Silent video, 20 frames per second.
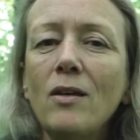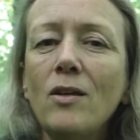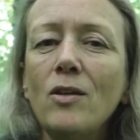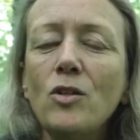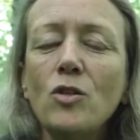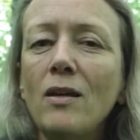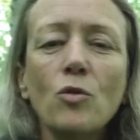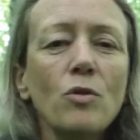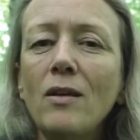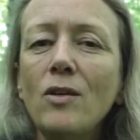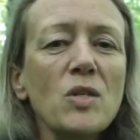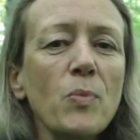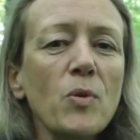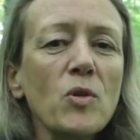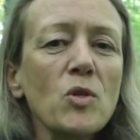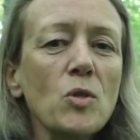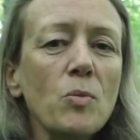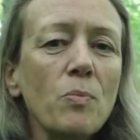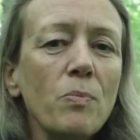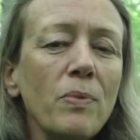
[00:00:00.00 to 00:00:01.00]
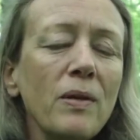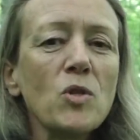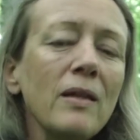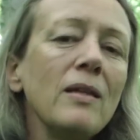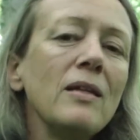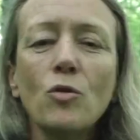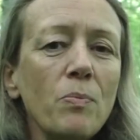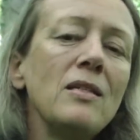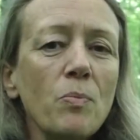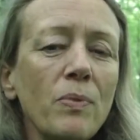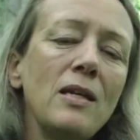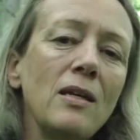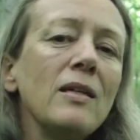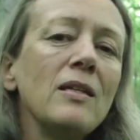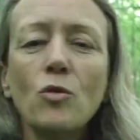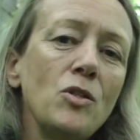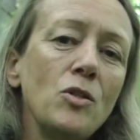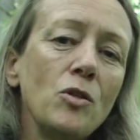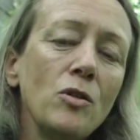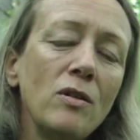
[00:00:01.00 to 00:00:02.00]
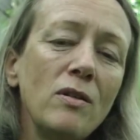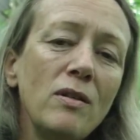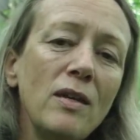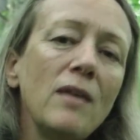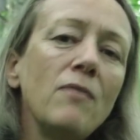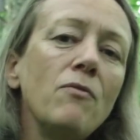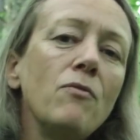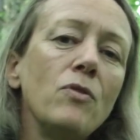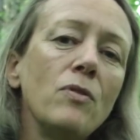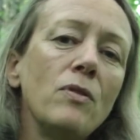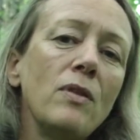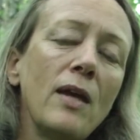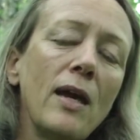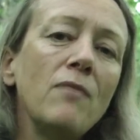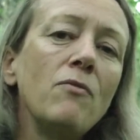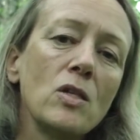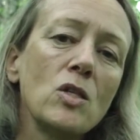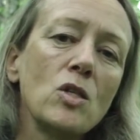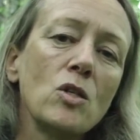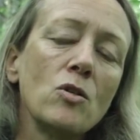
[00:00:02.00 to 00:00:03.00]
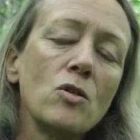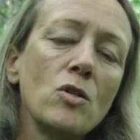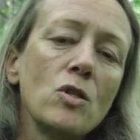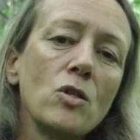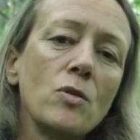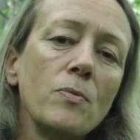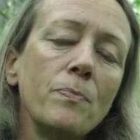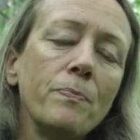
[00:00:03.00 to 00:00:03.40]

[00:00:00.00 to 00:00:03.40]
your responsibility to give the answers.